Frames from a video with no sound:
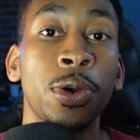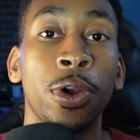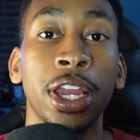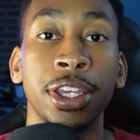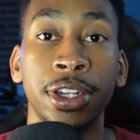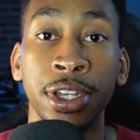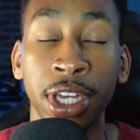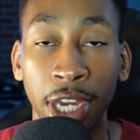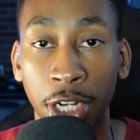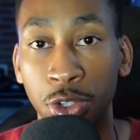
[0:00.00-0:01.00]
or I can
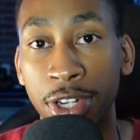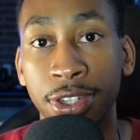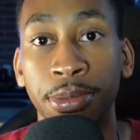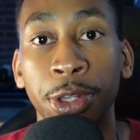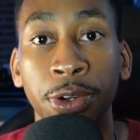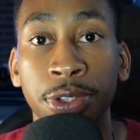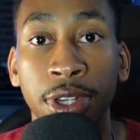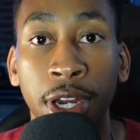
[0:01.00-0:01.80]
address some of those